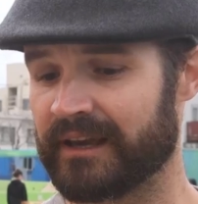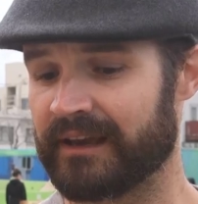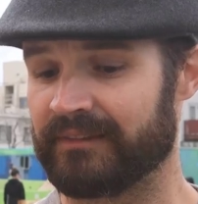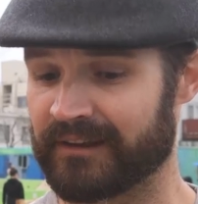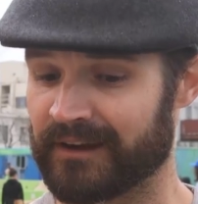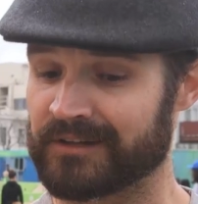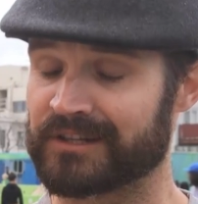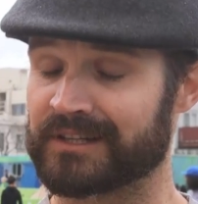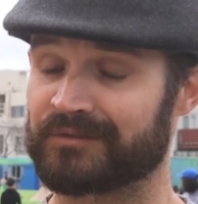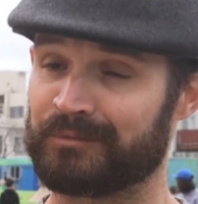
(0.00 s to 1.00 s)
had the contract
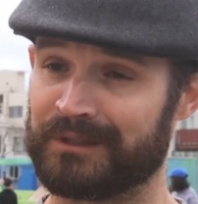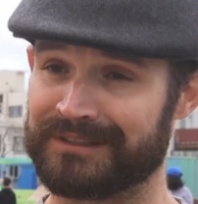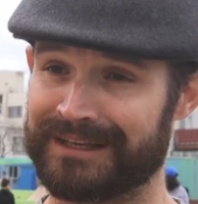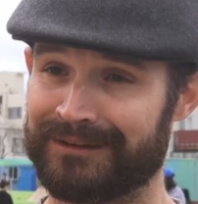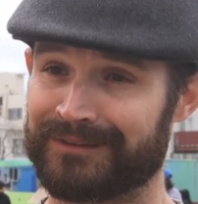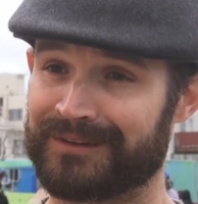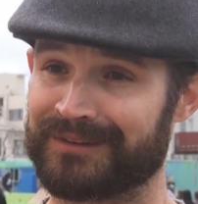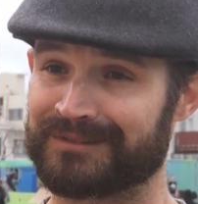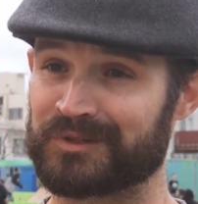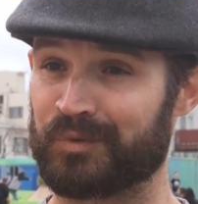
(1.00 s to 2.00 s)
for building out the
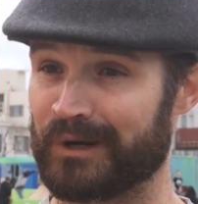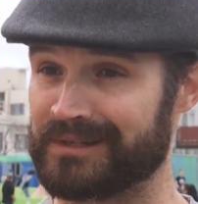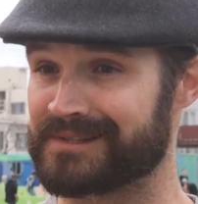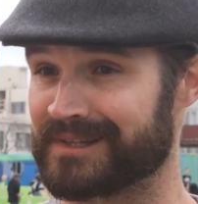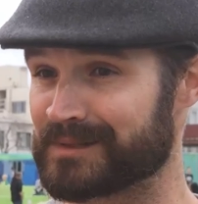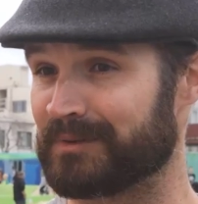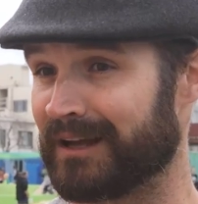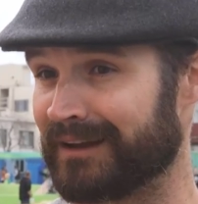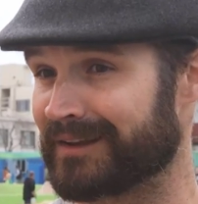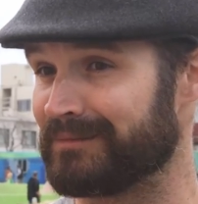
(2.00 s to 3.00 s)
26-plot
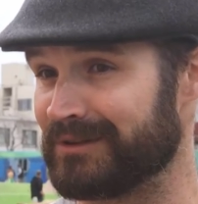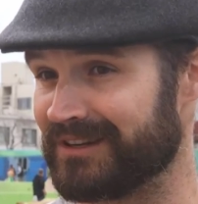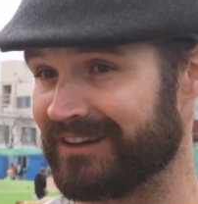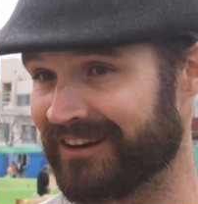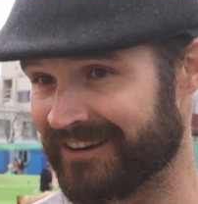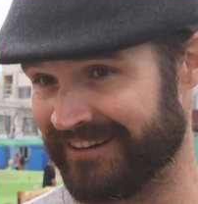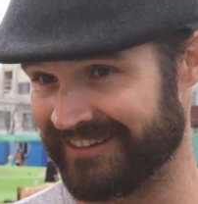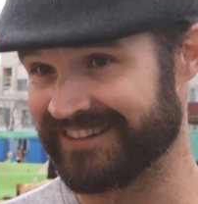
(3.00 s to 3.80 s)
community garden.